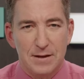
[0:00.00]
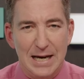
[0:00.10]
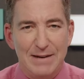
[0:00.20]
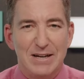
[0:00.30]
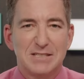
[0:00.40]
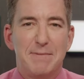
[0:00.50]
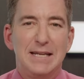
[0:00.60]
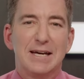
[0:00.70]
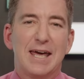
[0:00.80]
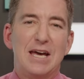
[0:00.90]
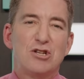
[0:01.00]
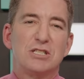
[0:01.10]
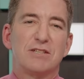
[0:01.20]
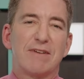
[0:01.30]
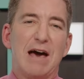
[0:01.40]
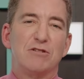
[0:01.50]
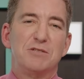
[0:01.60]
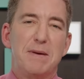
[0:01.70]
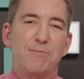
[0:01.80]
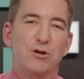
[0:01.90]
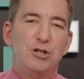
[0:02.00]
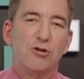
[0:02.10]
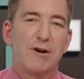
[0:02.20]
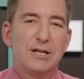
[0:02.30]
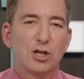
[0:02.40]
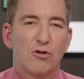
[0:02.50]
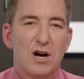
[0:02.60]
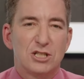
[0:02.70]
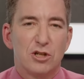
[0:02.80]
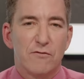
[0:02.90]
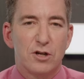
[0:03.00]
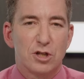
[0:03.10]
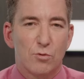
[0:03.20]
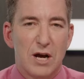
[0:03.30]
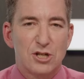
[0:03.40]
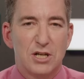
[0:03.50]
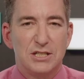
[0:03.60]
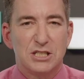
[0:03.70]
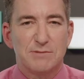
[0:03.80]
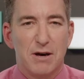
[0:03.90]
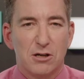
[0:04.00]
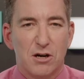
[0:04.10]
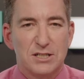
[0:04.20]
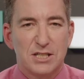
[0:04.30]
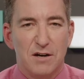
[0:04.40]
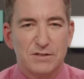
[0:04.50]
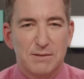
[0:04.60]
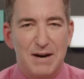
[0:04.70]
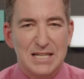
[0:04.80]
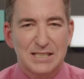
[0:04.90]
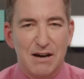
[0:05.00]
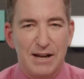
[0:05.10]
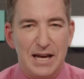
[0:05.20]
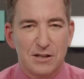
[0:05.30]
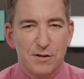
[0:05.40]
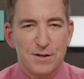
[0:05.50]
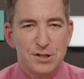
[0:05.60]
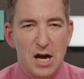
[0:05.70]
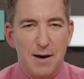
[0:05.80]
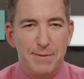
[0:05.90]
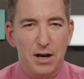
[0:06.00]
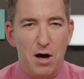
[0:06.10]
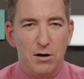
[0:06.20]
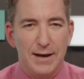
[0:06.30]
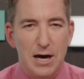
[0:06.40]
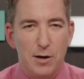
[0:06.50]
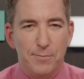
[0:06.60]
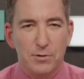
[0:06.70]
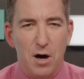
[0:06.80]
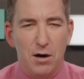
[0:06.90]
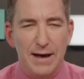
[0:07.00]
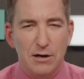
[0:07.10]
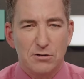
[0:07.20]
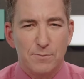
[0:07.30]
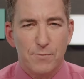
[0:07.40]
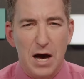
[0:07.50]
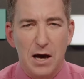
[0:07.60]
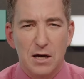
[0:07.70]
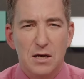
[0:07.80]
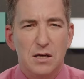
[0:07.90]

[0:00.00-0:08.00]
I have asked many occasions of countless people in Ukraine to cross over into Russia and smuggle ourselves to Moscow to handle the job, but all help, all help, uh,